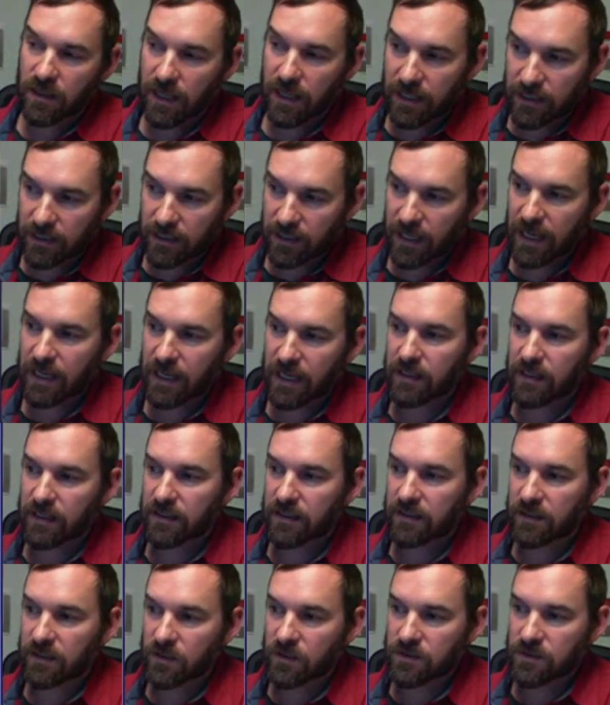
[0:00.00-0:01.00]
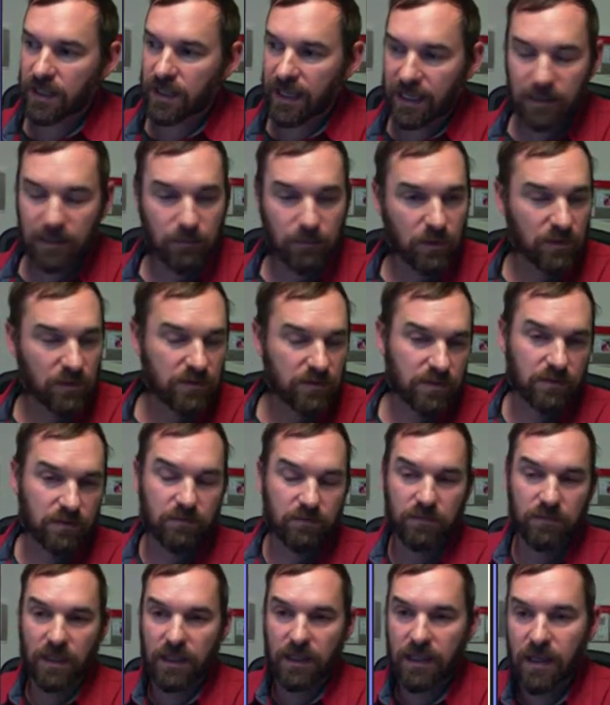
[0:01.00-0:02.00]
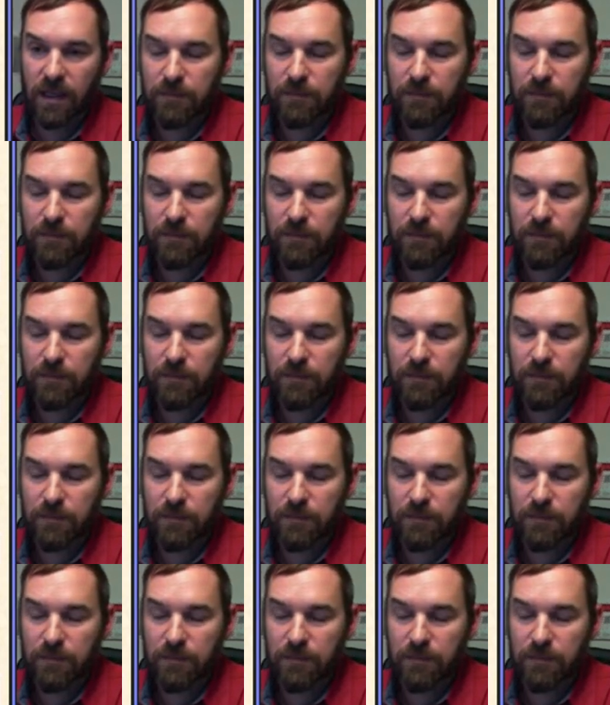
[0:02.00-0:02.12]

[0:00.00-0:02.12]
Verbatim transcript: indicating that those animals that